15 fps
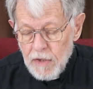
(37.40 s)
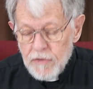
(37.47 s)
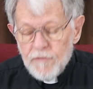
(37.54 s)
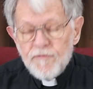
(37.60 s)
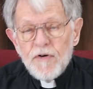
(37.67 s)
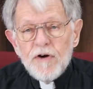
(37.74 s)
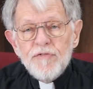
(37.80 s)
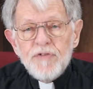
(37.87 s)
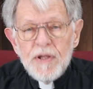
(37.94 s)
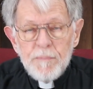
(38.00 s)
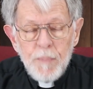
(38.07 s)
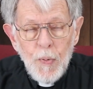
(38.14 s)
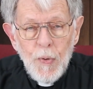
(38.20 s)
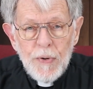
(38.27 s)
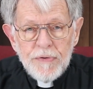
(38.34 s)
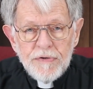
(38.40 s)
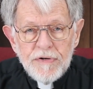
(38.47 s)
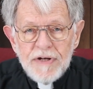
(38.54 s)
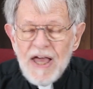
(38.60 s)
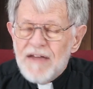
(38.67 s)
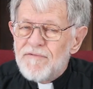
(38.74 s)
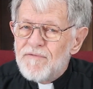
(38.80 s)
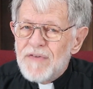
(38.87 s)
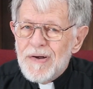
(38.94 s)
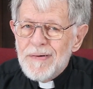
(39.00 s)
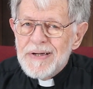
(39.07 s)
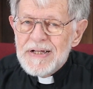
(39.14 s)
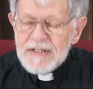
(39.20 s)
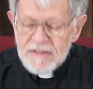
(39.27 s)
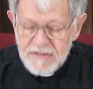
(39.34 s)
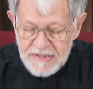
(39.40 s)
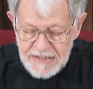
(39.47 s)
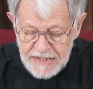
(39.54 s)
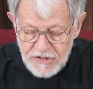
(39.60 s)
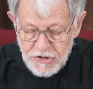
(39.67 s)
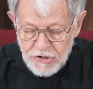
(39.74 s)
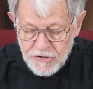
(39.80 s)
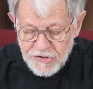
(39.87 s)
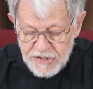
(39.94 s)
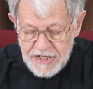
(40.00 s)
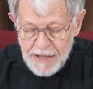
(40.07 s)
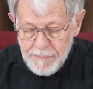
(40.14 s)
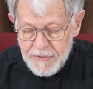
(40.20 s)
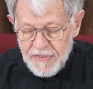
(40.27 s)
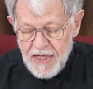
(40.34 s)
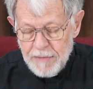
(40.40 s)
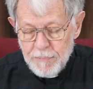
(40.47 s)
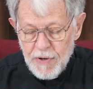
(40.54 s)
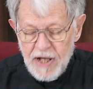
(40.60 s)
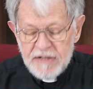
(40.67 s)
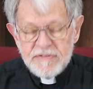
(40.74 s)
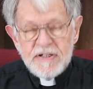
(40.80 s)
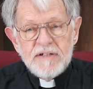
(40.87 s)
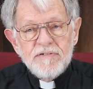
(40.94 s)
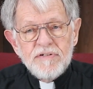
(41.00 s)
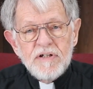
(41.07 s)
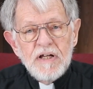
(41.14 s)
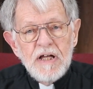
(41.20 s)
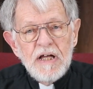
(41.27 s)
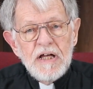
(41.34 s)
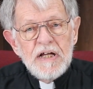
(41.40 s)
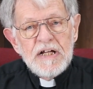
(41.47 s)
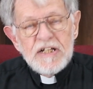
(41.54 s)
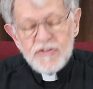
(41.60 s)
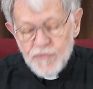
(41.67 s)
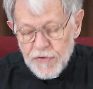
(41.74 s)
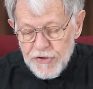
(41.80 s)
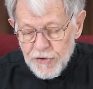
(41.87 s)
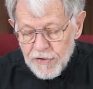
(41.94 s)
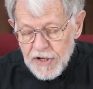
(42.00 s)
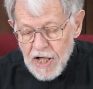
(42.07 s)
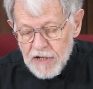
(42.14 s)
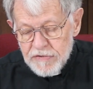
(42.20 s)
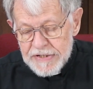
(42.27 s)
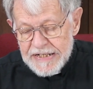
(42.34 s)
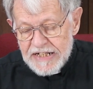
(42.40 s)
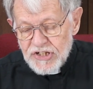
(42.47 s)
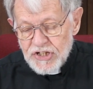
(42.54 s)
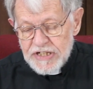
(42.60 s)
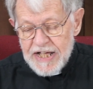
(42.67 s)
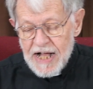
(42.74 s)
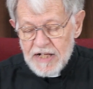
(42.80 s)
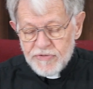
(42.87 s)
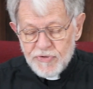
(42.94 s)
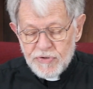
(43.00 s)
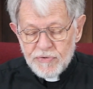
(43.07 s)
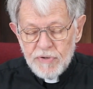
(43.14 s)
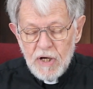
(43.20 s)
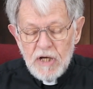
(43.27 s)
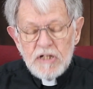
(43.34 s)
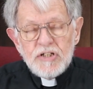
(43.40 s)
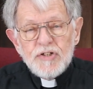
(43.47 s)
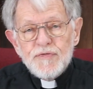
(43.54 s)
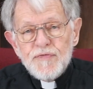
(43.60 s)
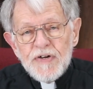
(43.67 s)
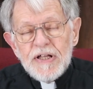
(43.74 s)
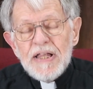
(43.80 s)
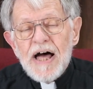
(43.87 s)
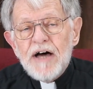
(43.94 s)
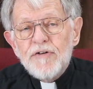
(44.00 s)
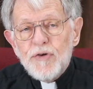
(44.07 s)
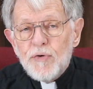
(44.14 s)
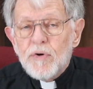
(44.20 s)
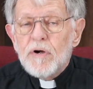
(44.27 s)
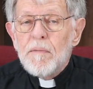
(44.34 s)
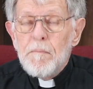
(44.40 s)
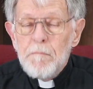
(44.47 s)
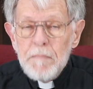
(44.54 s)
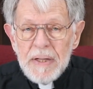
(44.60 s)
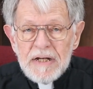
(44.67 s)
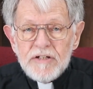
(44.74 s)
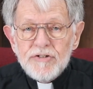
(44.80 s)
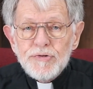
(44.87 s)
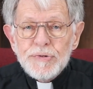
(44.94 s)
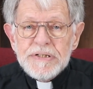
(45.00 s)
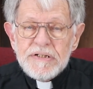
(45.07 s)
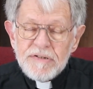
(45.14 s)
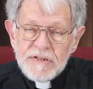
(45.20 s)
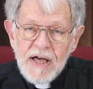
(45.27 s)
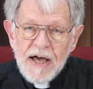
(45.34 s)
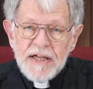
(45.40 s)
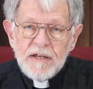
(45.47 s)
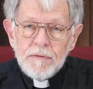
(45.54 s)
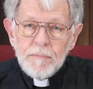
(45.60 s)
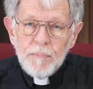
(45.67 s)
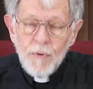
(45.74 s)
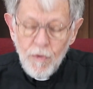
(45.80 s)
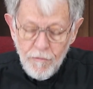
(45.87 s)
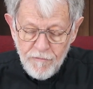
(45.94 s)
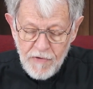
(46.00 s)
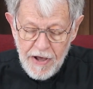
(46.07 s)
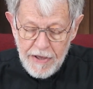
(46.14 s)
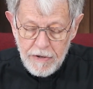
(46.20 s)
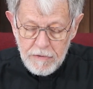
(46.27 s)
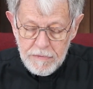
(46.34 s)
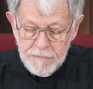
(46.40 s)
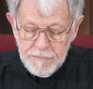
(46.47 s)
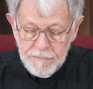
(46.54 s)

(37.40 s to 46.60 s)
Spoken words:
The first important and very essential step in that process is for your congregation council to fill out your ministry site profile.